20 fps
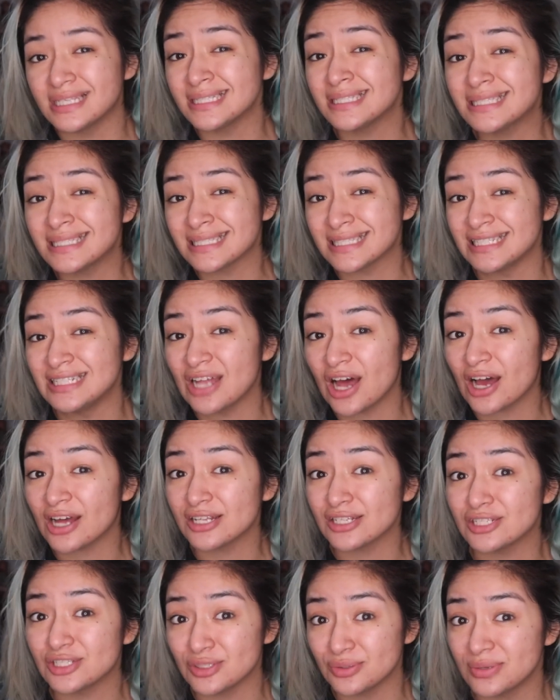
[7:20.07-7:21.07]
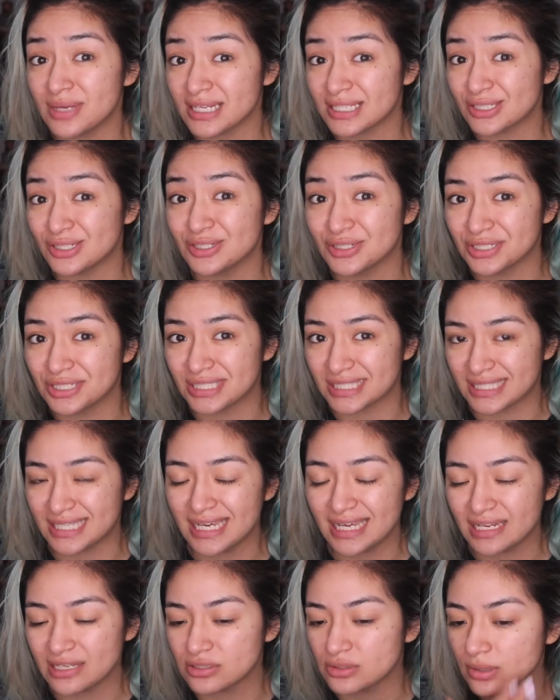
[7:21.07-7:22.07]
This does not do that to your
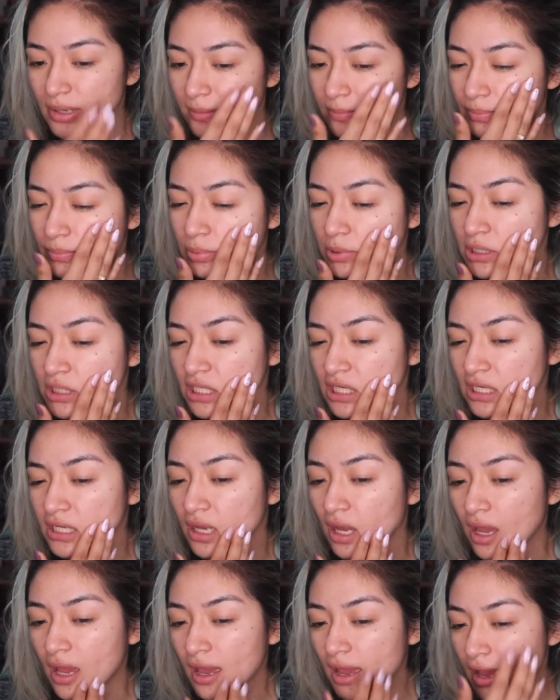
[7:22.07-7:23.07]
skin. So I'm pretty